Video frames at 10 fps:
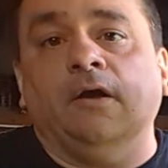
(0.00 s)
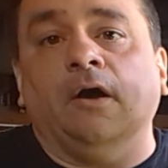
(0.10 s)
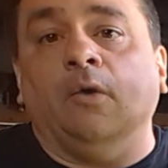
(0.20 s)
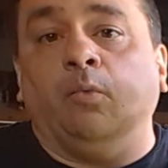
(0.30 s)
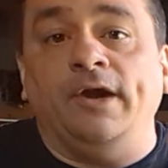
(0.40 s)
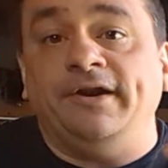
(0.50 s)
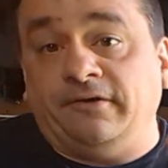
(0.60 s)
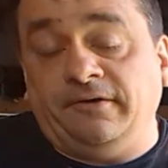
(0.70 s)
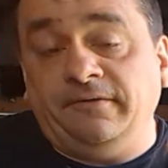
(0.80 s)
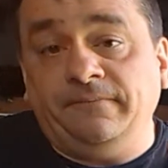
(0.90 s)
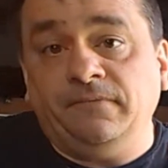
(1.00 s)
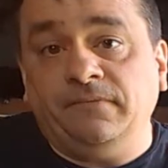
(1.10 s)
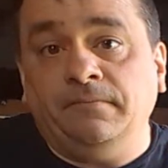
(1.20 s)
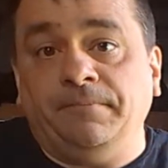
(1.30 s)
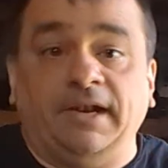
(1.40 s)
a winner,
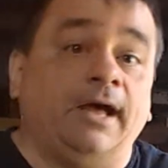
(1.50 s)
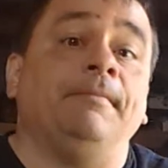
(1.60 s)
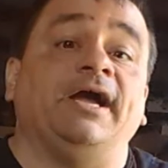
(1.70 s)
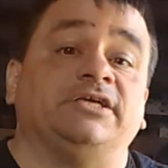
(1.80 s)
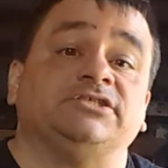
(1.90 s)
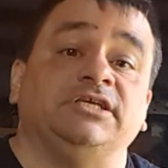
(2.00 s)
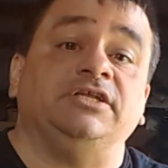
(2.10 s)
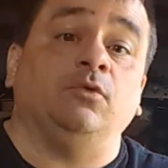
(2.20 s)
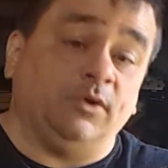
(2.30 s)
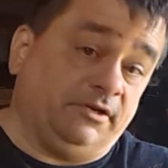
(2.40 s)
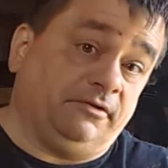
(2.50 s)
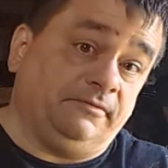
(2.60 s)
but I'm actually the winner.